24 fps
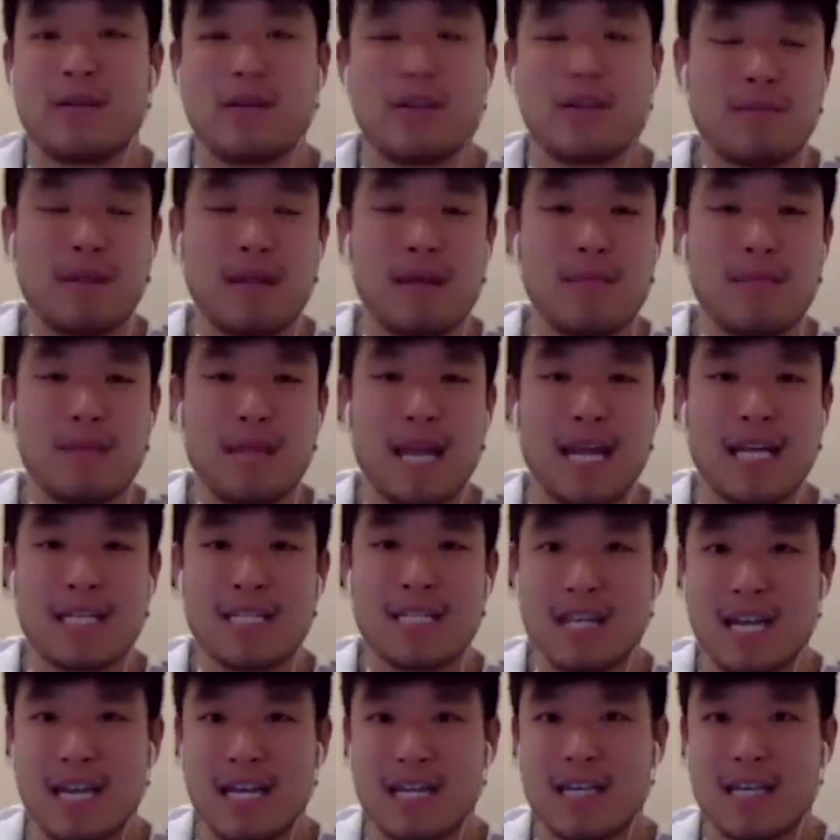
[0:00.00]
when you play
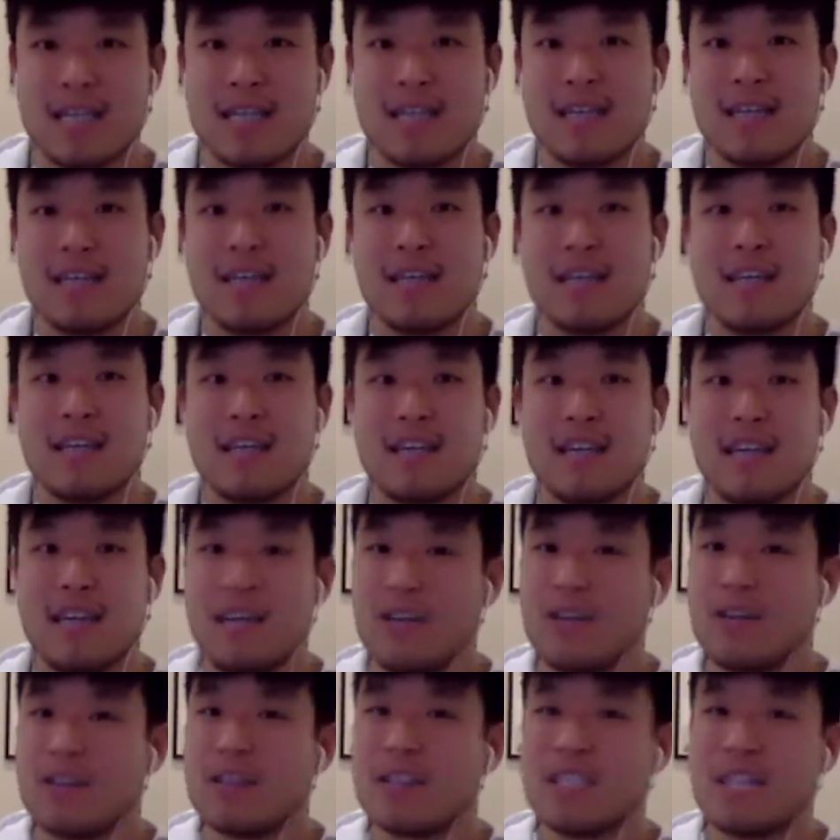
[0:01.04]
blackjack and
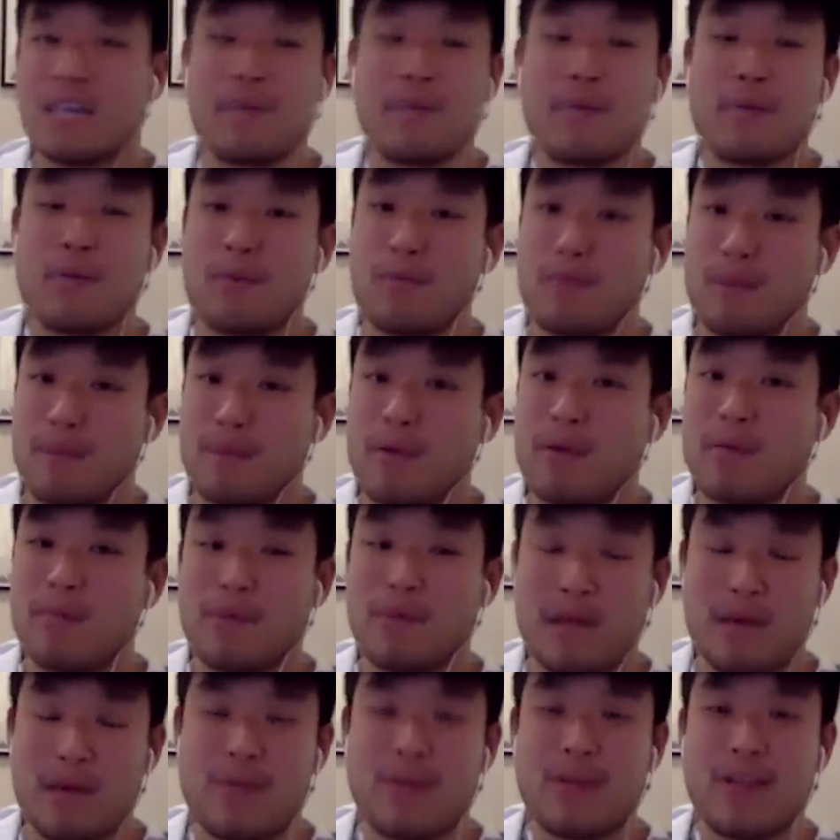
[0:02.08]
you can tell people when people are
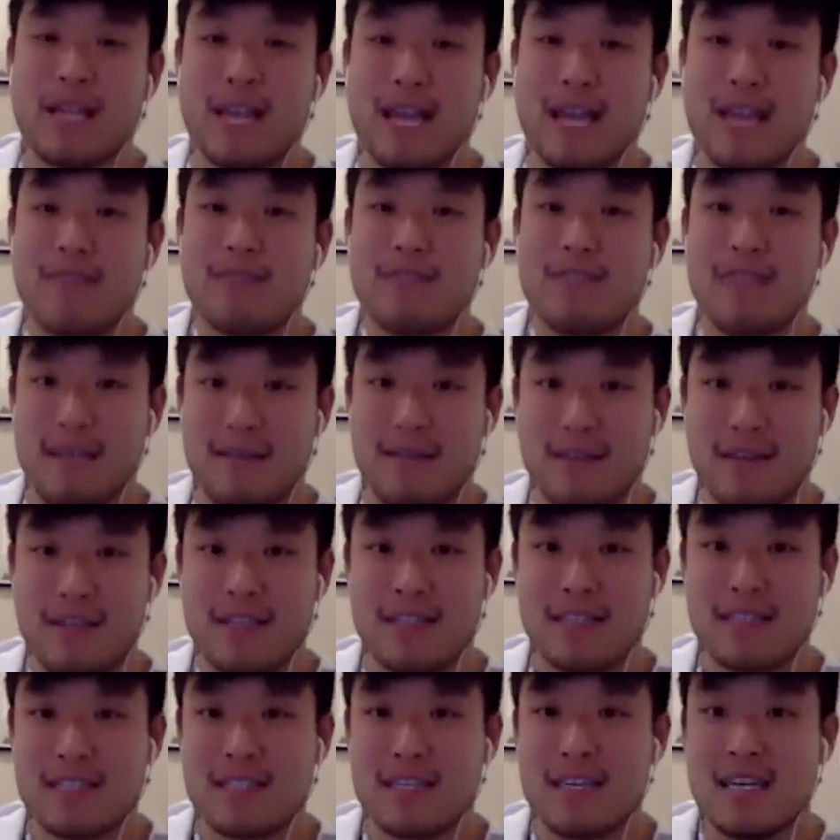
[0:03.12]
playing with their life
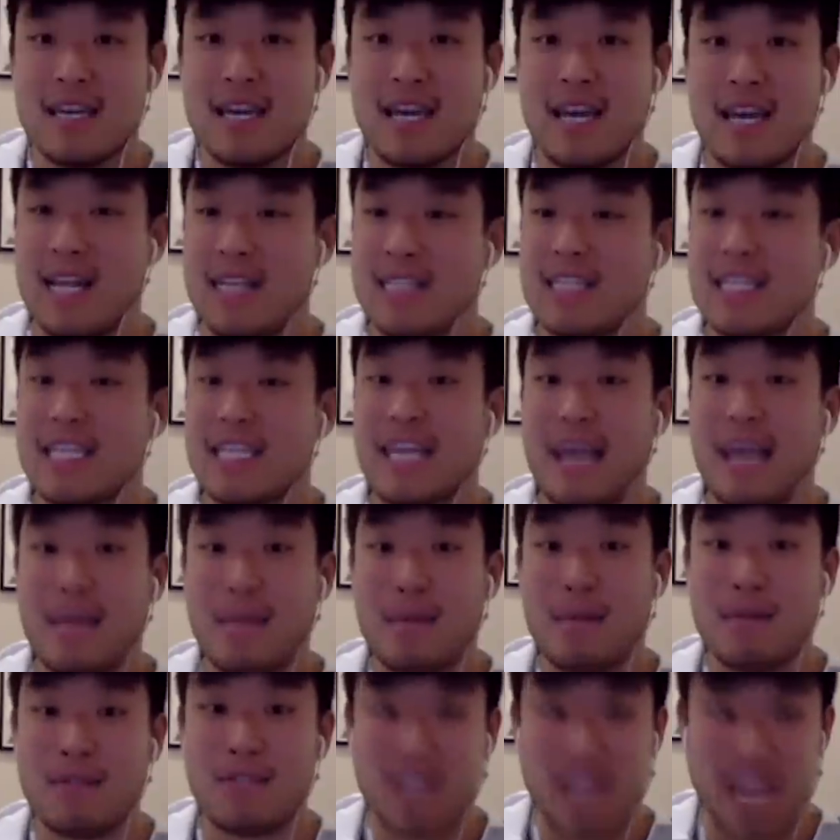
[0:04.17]
savings and it's a game
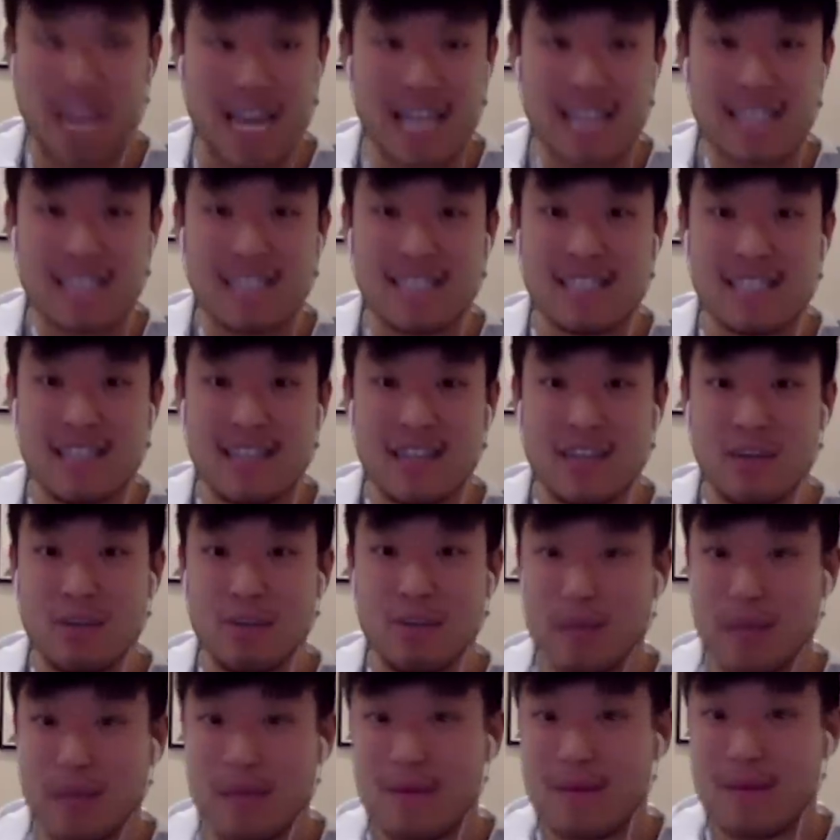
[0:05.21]
of chance and they're
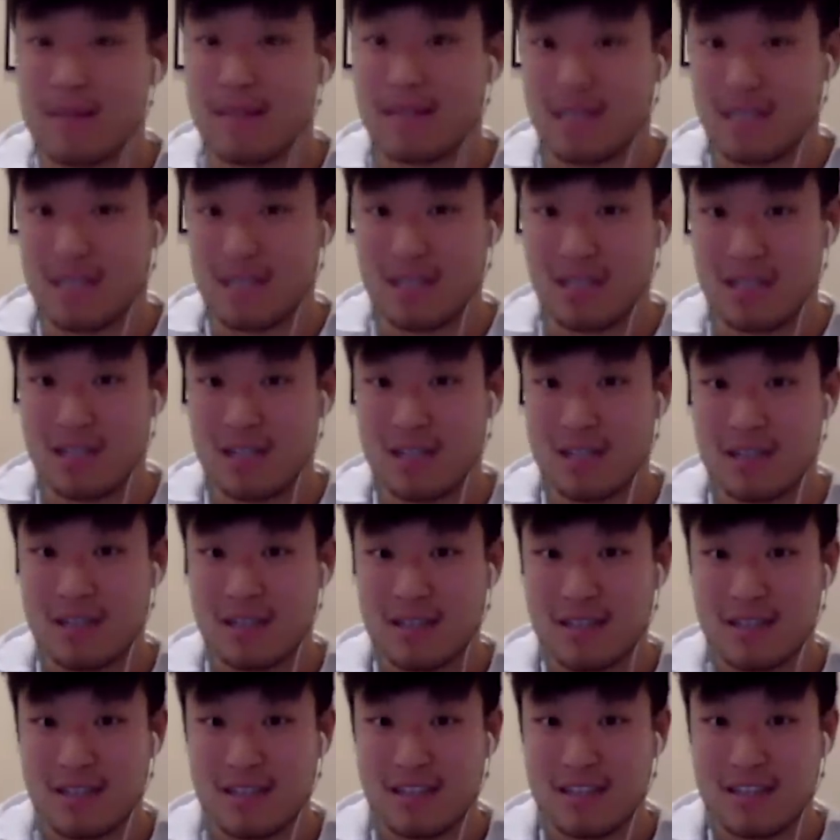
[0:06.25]
blaming the dealer.
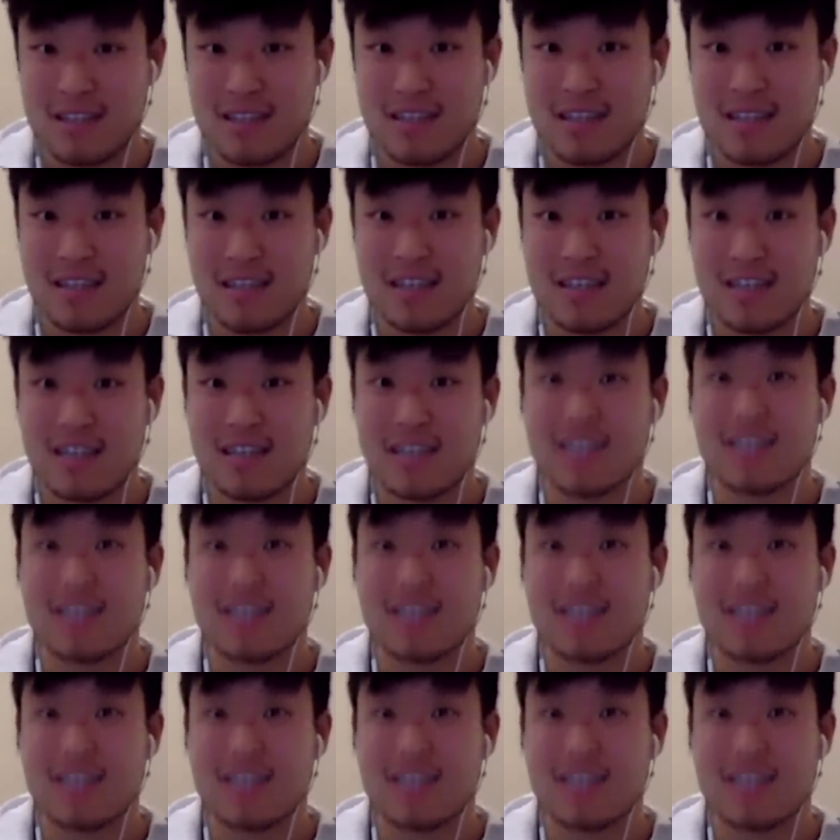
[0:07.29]
That's